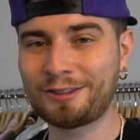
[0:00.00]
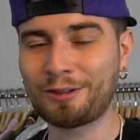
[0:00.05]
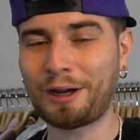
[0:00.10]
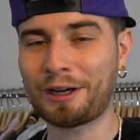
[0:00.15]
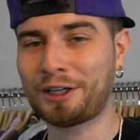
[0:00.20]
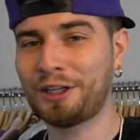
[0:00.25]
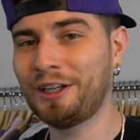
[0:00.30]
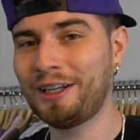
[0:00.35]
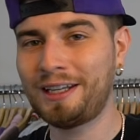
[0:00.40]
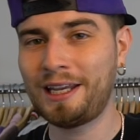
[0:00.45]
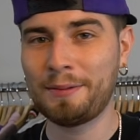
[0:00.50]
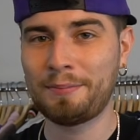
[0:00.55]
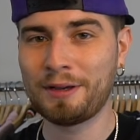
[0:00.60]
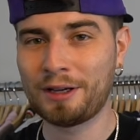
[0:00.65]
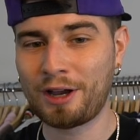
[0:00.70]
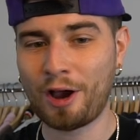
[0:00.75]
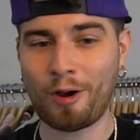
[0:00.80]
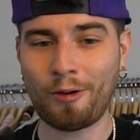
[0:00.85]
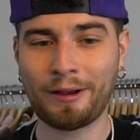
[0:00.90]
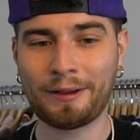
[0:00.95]
so I could keep it
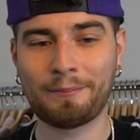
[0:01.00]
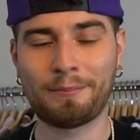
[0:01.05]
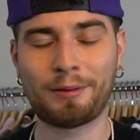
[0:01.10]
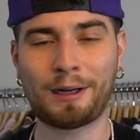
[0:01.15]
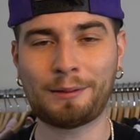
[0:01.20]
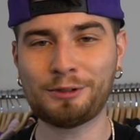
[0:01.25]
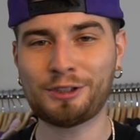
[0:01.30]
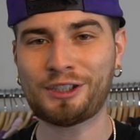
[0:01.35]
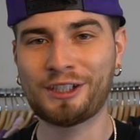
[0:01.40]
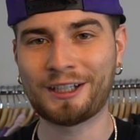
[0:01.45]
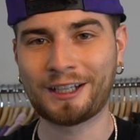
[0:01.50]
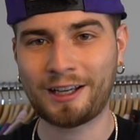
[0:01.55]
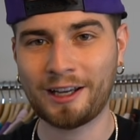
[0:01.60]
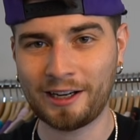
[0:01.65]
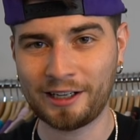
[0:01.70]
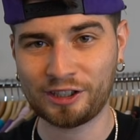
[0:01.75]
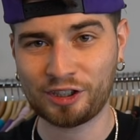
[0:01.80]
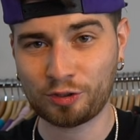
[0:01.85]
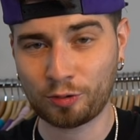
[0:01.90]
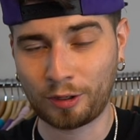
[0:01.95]
going, but I'm just gonna
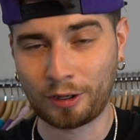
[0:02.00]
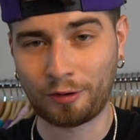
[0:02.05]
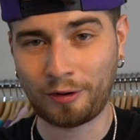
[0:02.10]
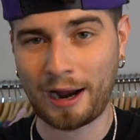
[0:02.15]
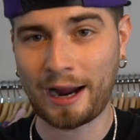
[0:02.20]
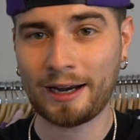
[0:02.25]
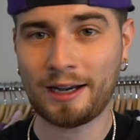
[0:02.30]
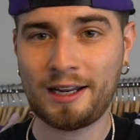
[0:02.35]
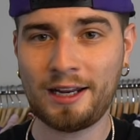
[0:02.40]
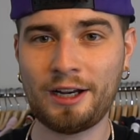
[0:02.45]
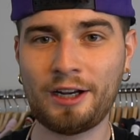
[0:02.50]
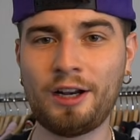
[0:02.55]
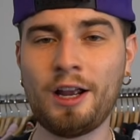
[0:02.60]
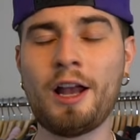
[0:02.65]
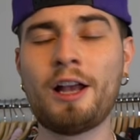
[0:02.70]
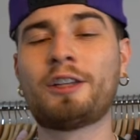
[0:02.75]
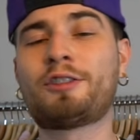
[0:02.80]
cut it short right here